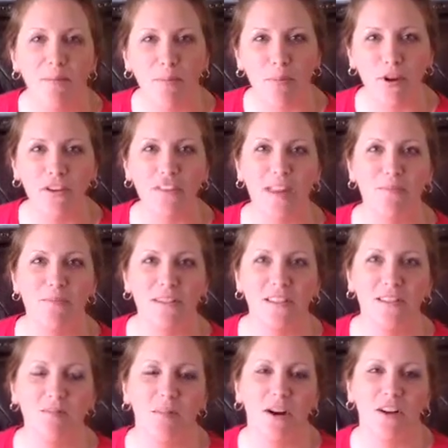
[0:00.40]
birthday,
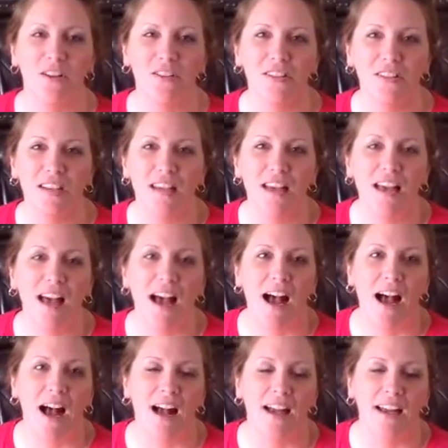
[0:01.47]
Mrs. Falls.
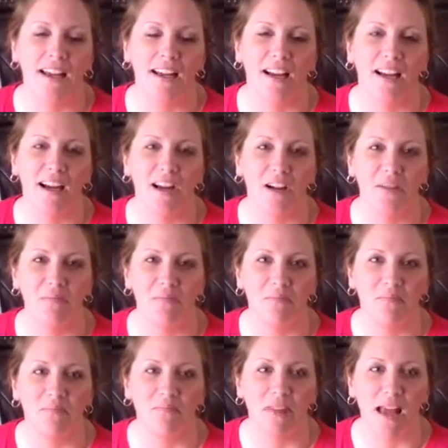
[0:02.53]
I
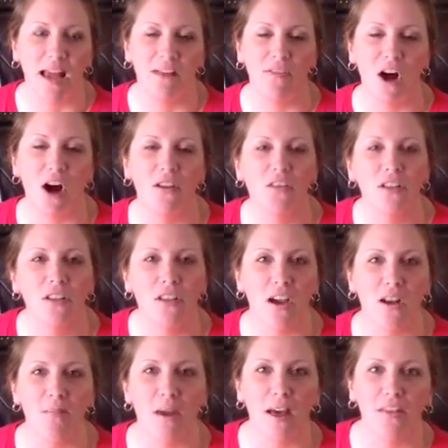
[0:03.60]
have often
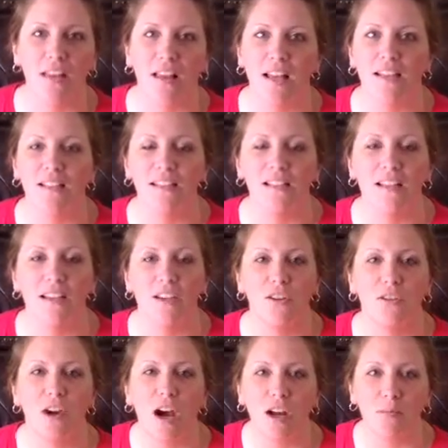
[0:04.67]
thought about the lessons that you
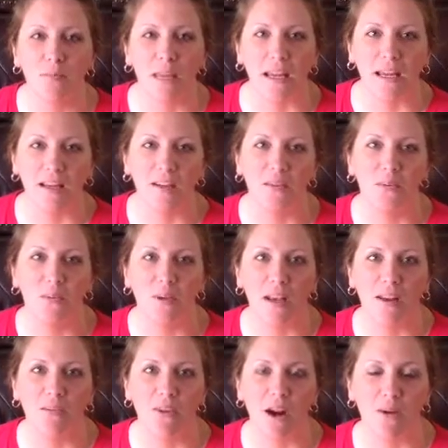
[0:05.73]
taught me
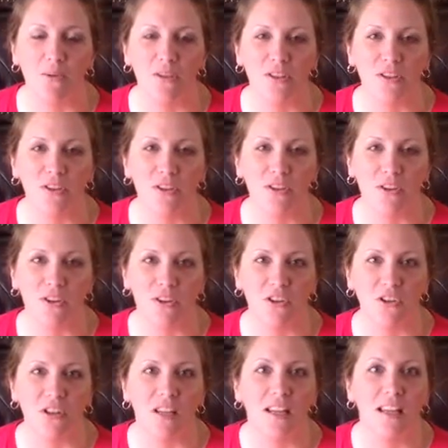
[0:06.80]
whenever I was a little
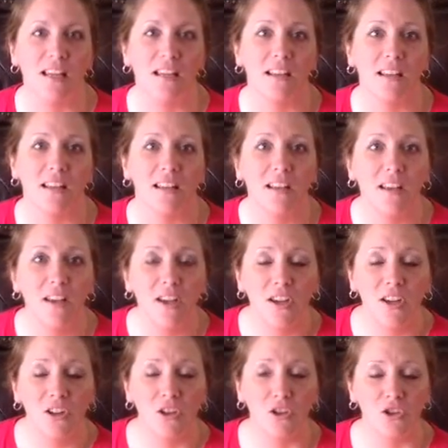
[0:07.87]
girl in
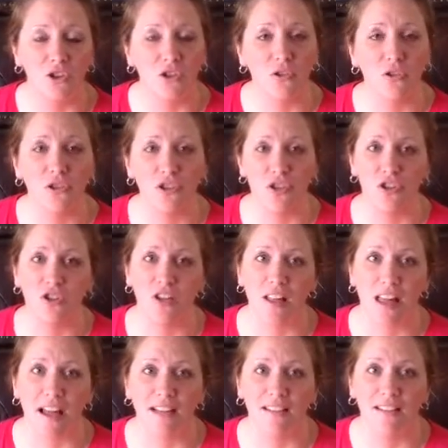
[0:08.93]
your children's church
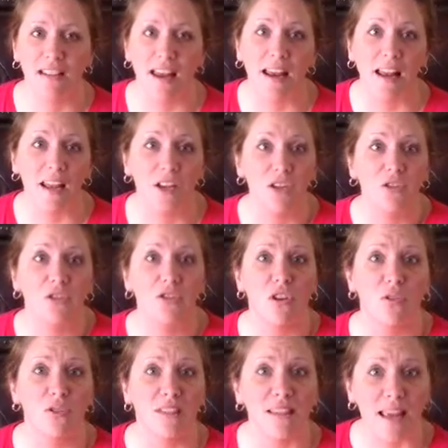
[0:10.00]
class, and I use
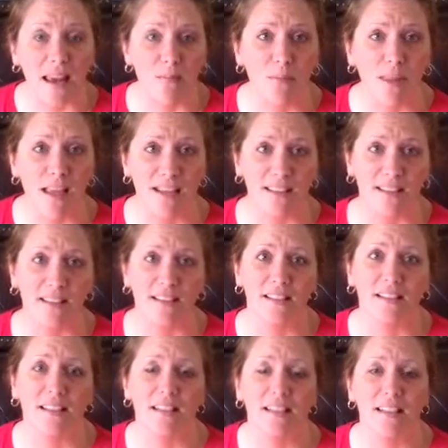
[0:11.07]
those same
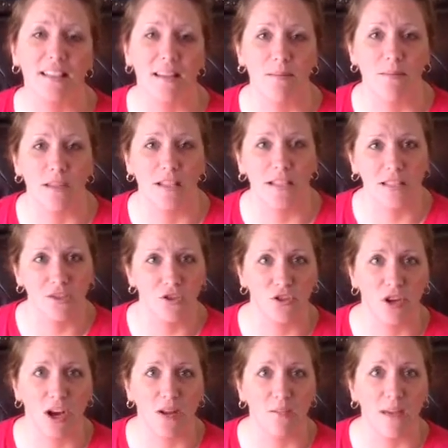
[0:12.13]
lessons and the same things that you
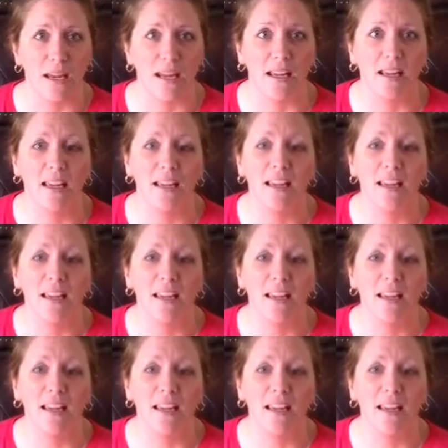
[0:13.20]
taught me